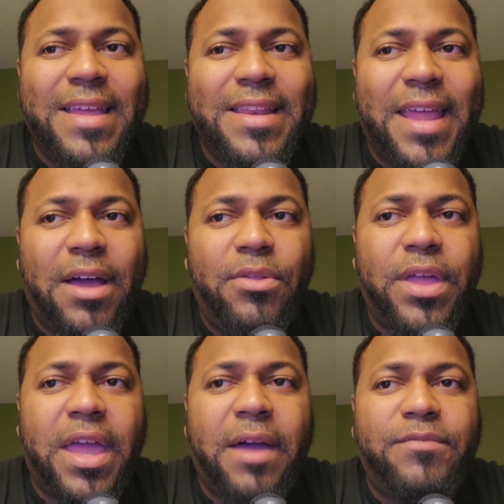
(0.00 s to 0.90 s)
Now
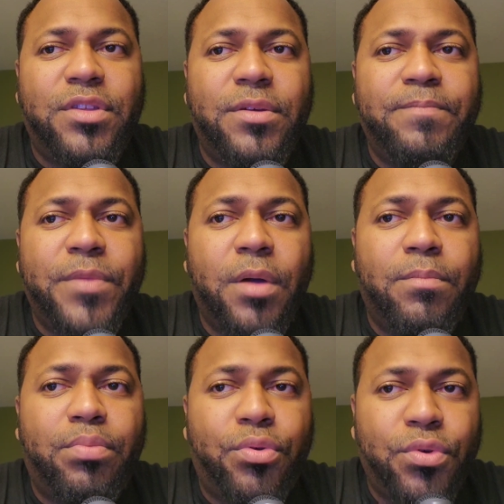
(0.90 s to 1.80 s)
they have to
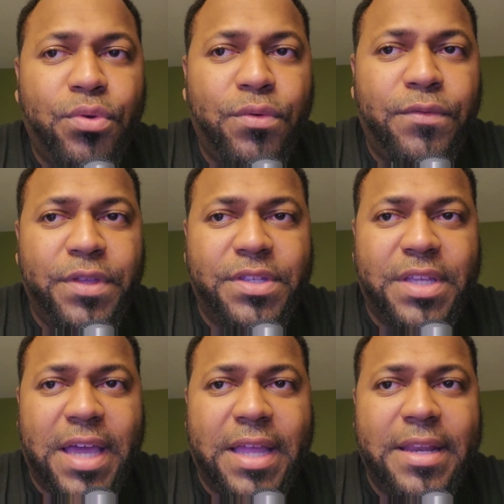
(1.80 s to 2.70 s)
approve the
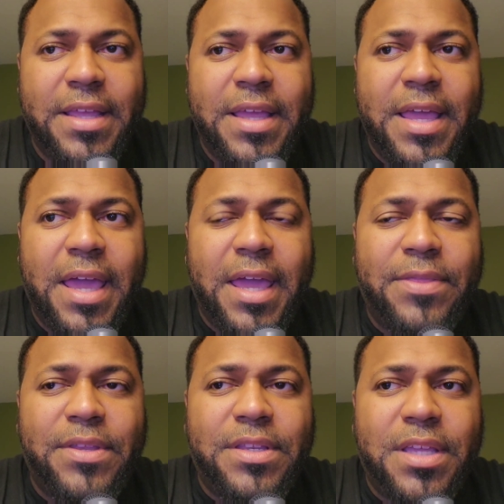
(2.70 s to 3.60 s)
site
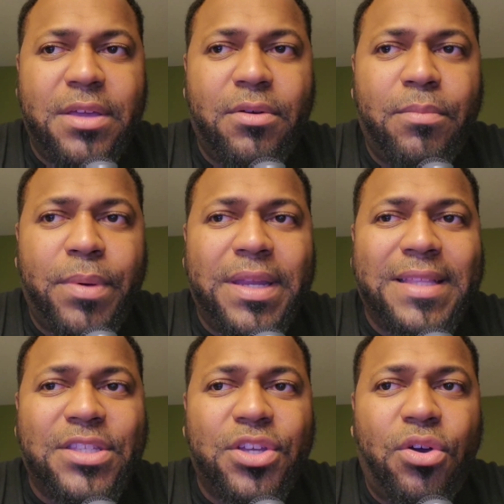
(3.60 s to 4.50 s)
and the deal, but
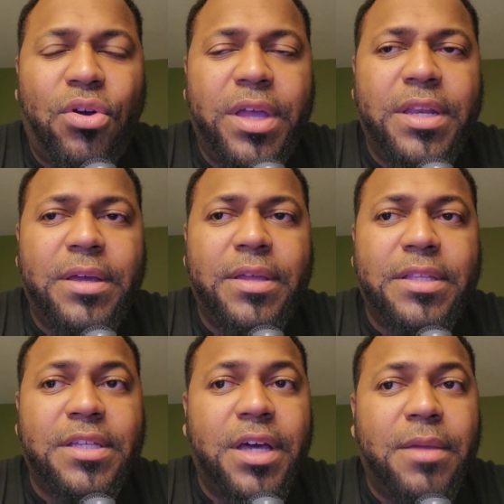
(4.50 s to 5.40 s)
it's going
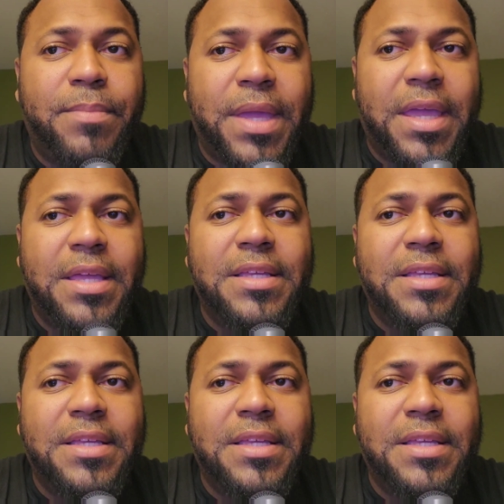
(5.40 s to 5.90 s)
it's going to be